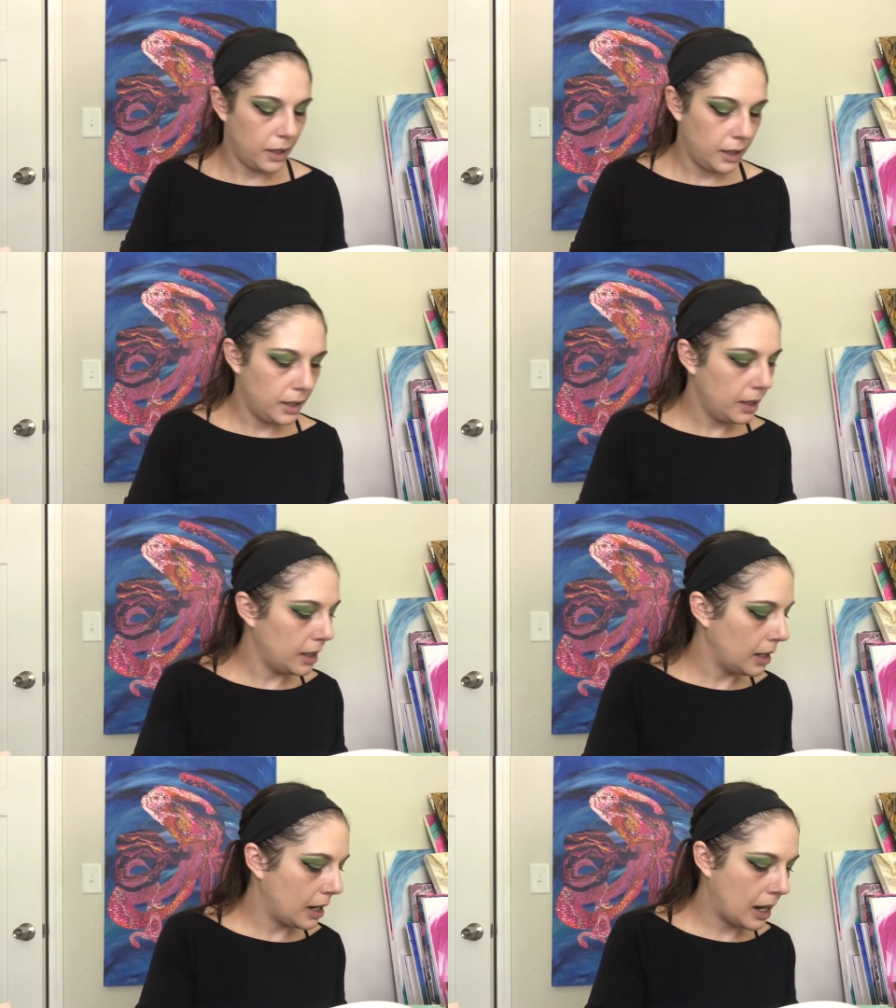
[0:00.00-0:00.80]
Okay,
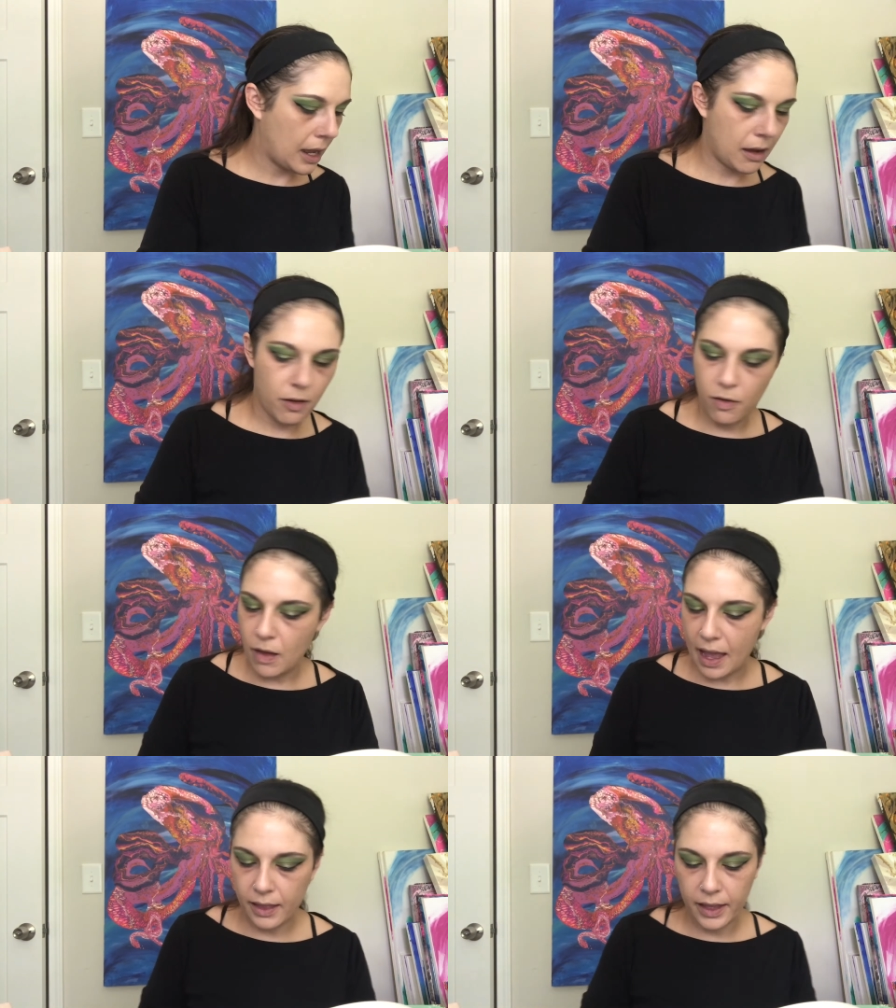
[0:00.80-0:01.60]
and now
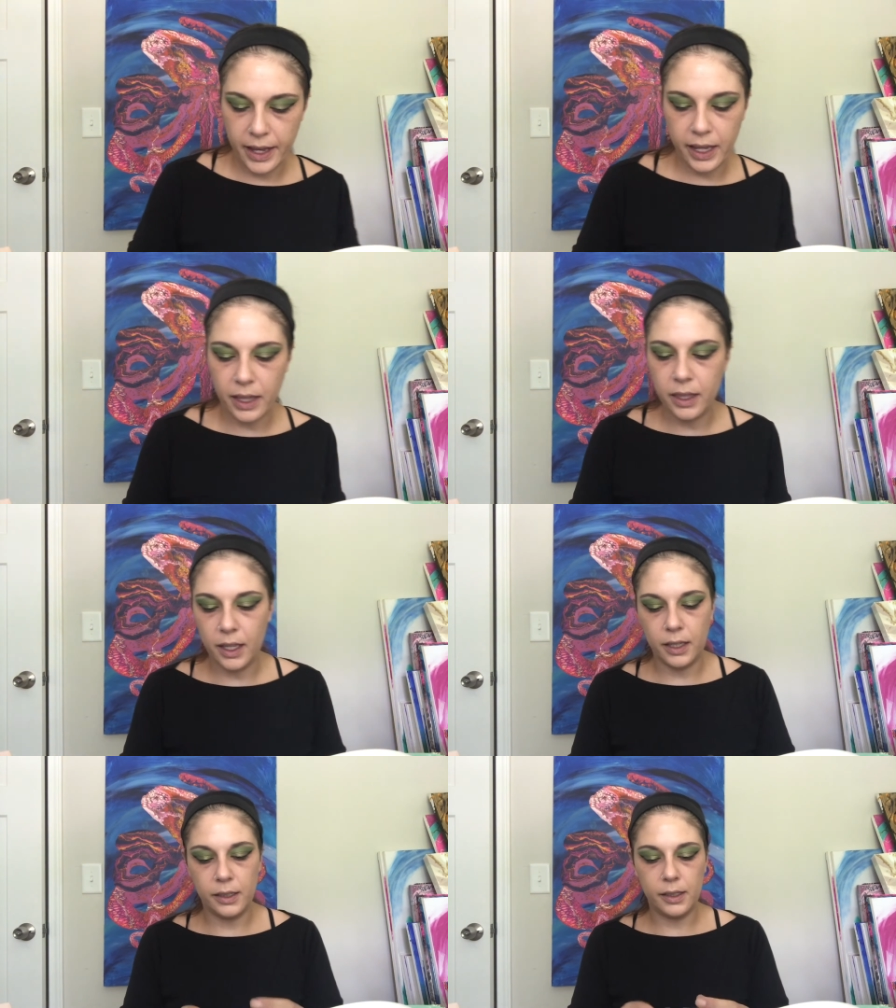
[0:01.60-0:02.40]
I like
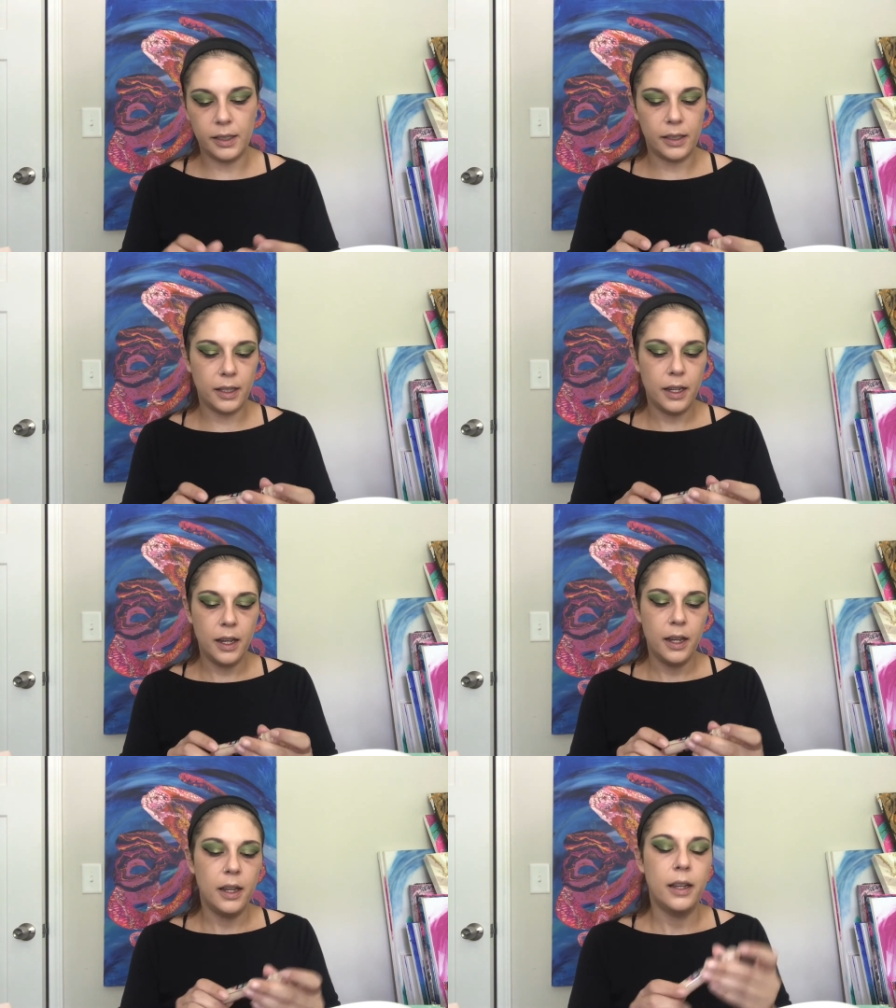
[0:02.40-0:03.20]
this
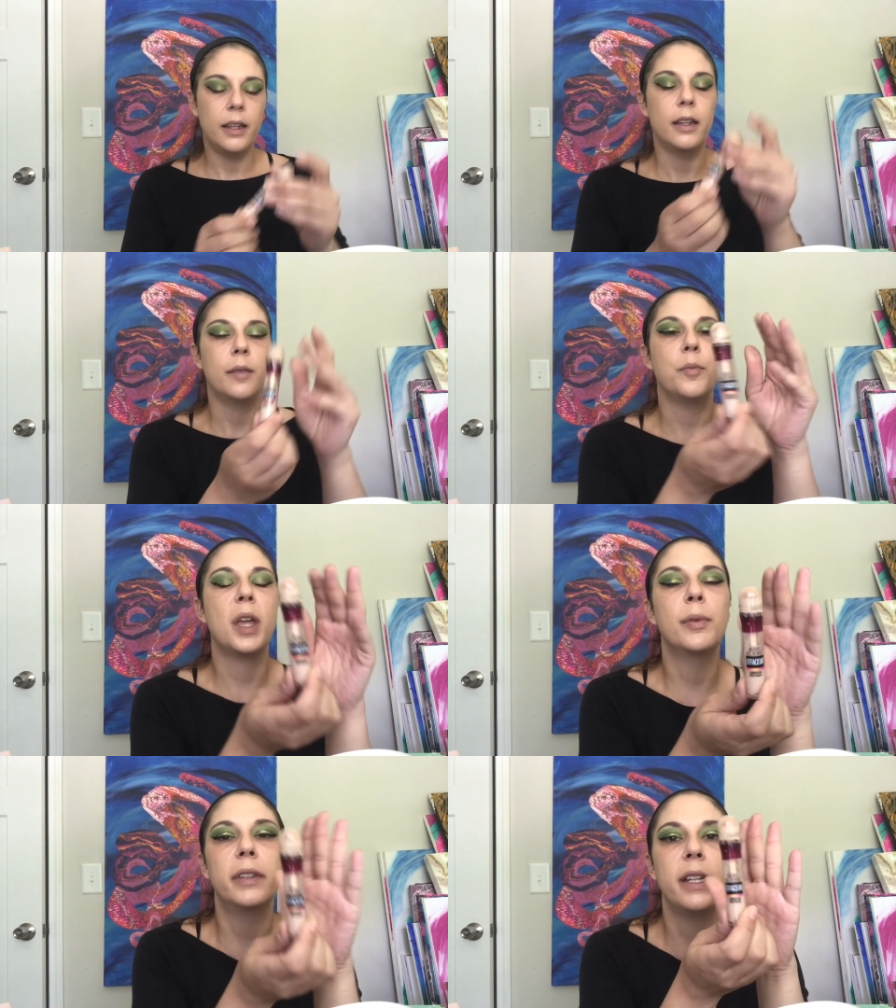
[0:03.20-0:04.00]

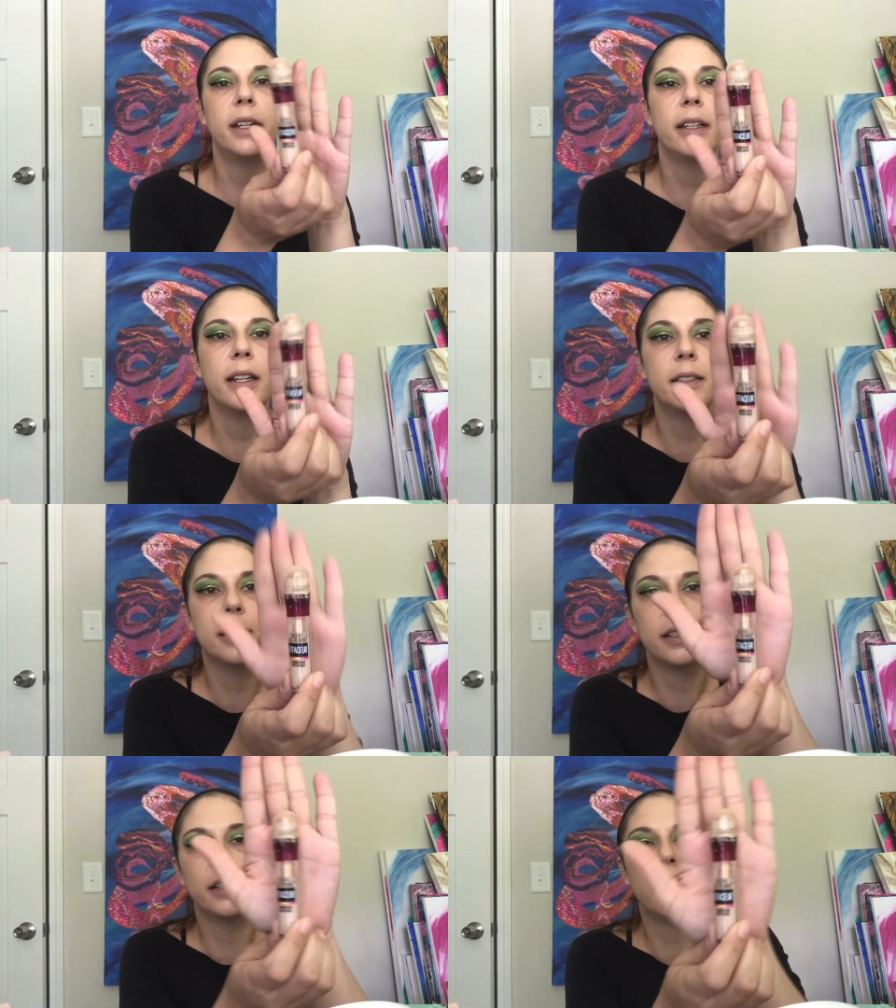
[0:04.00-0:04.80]
Maybelline
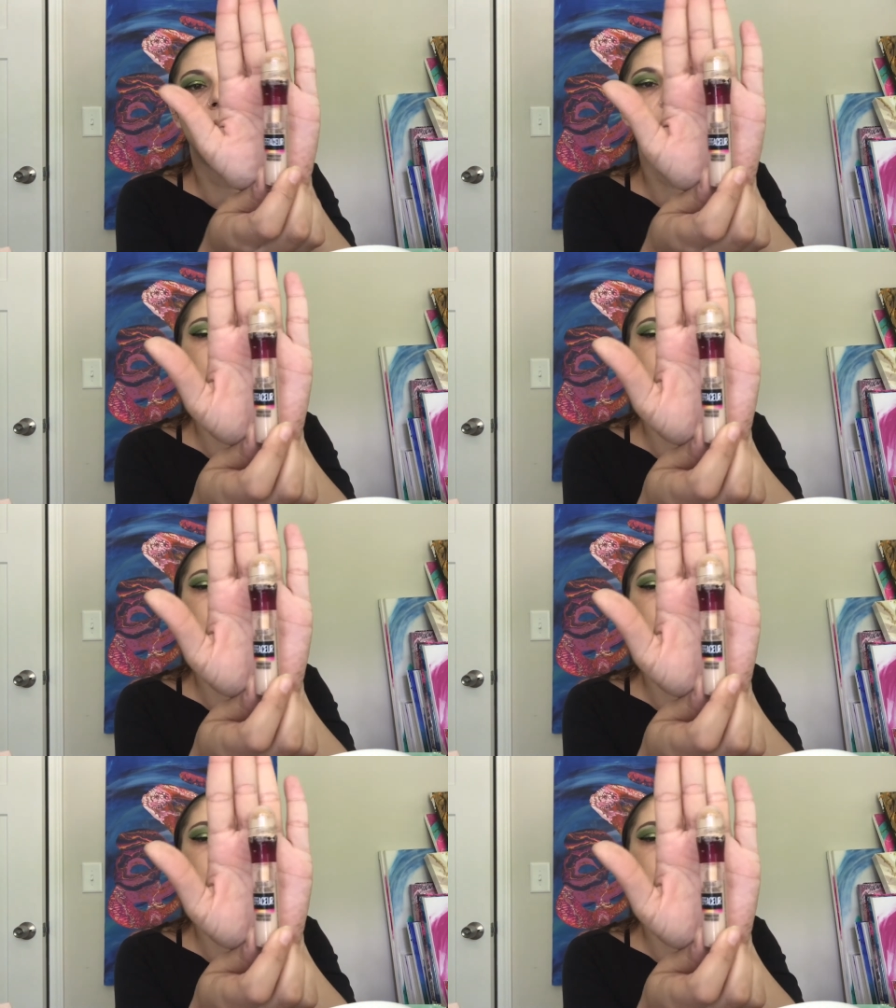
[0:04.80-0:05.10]
Instant Age